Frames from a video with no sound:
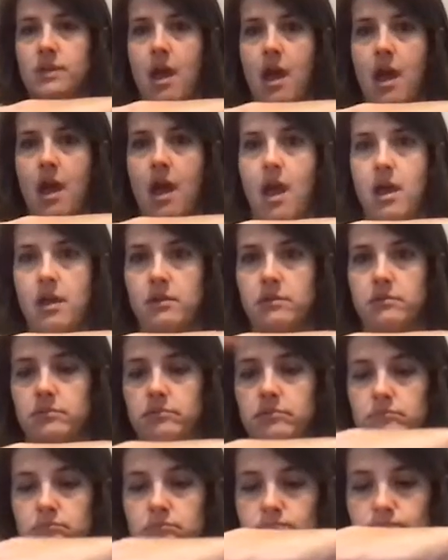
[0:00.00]
at
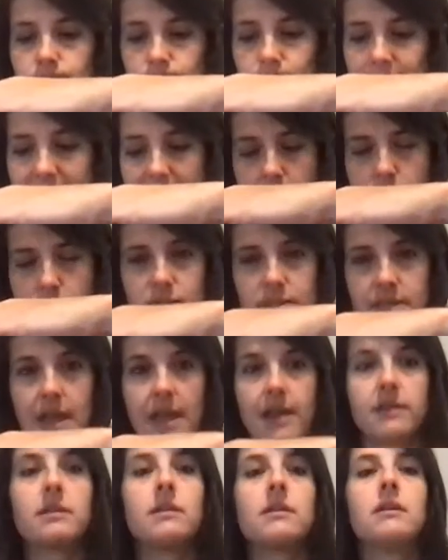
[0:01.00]
alternates.
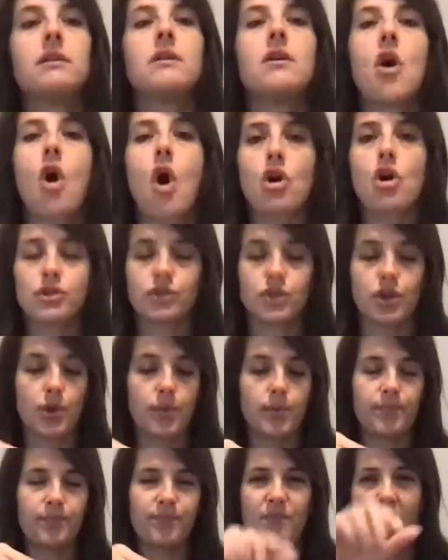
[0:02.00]
So in this
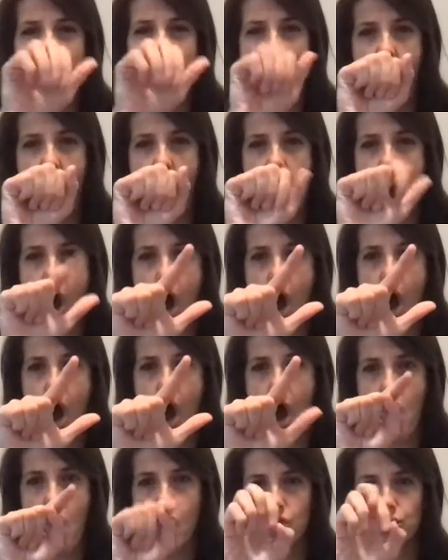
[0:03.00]
example,
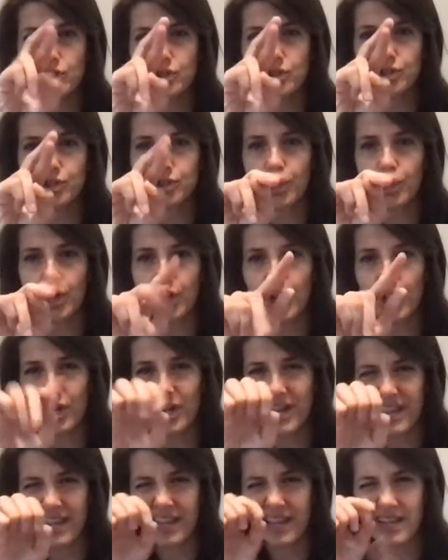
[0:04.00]
one set of
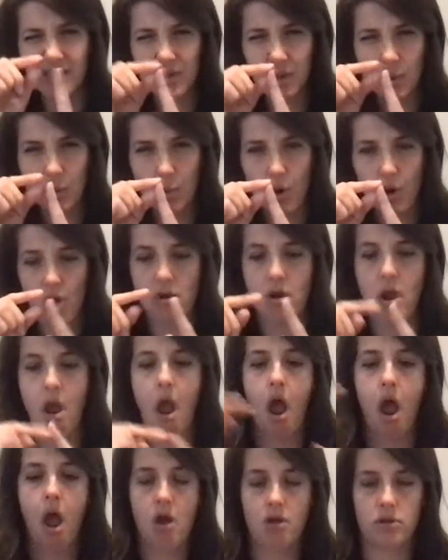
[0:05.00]
alternates would be
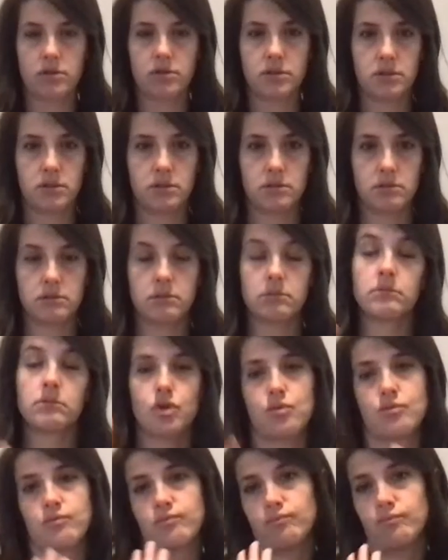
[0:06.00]
angle
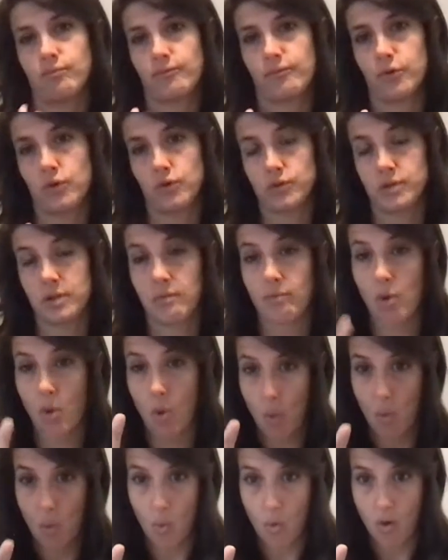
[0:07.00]
1
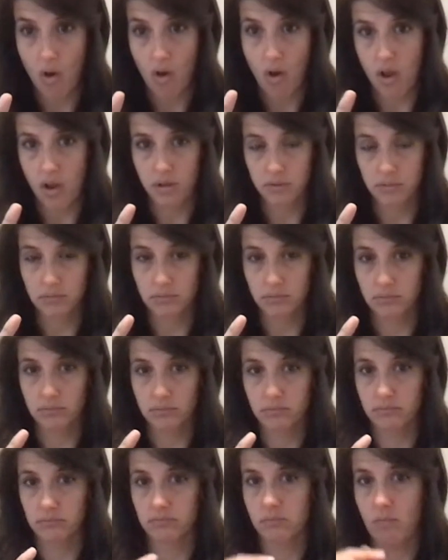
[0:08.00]
at the
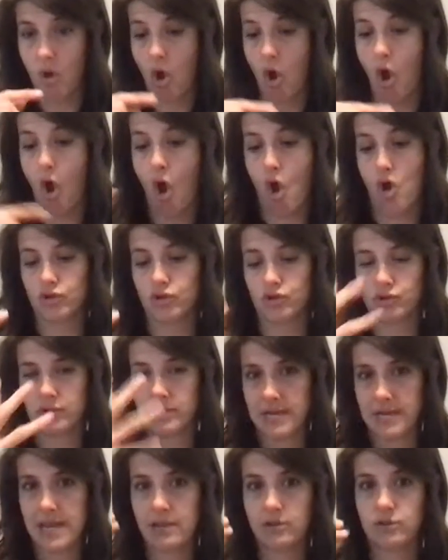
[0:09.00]
top
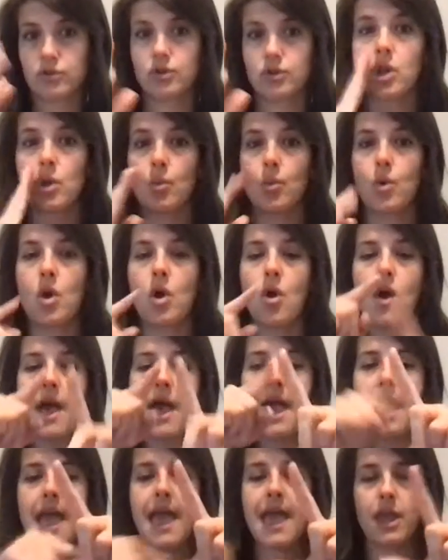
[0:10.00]
and angle 2
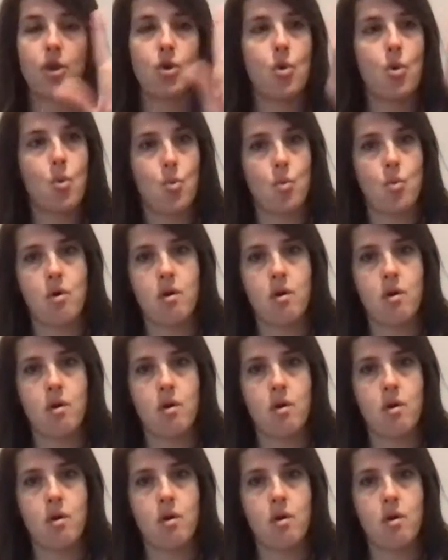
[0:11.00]
at the bottom.